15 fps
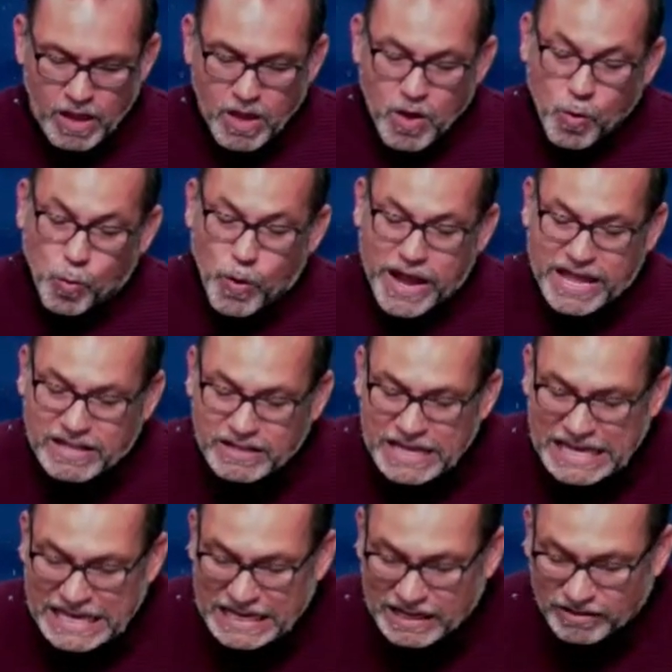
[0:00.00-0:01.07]
When
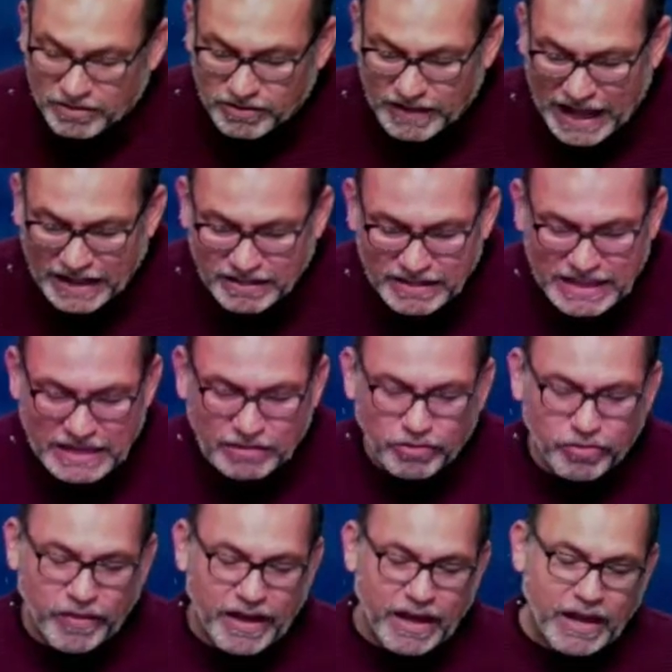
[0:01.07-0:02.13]
he had said these
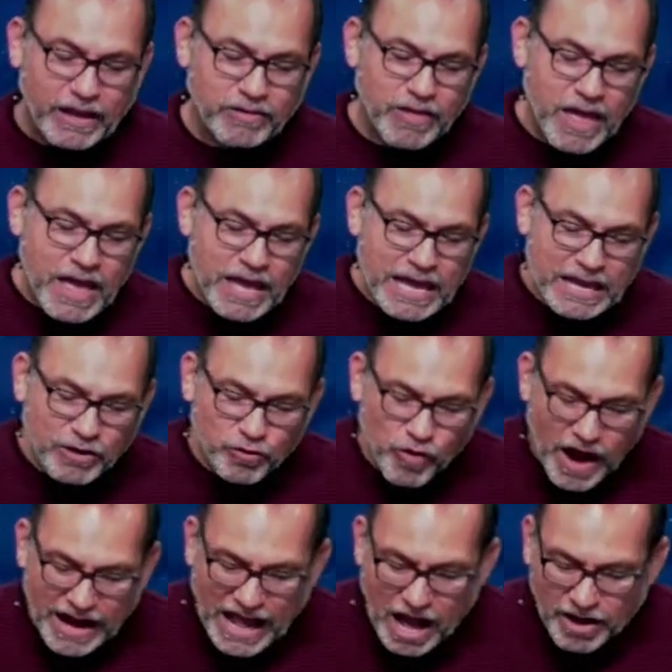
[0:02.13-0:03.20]
things, he
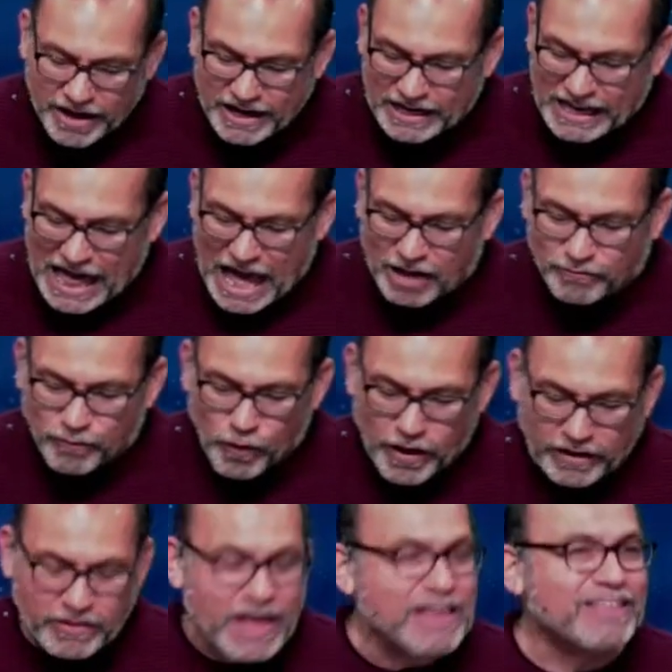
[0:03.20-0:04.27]
cried out in a loud voice,
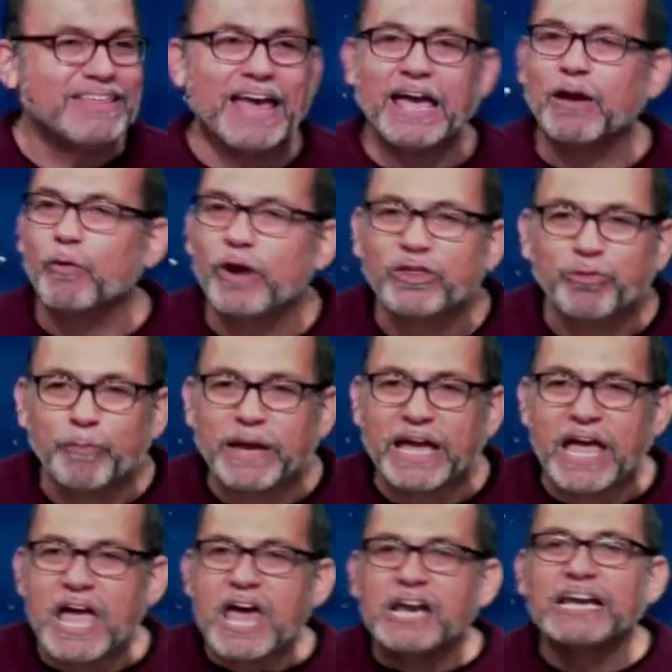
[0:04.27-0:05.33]
Say it with me
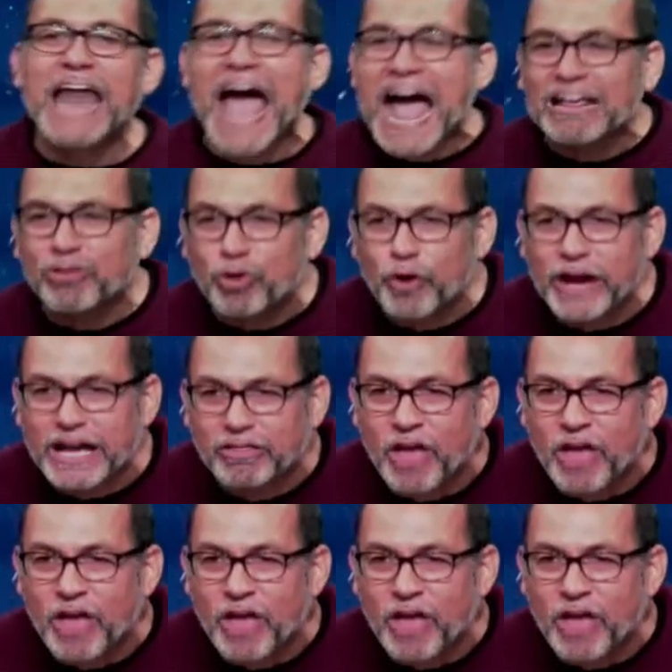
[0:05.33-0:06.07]
Lazarus,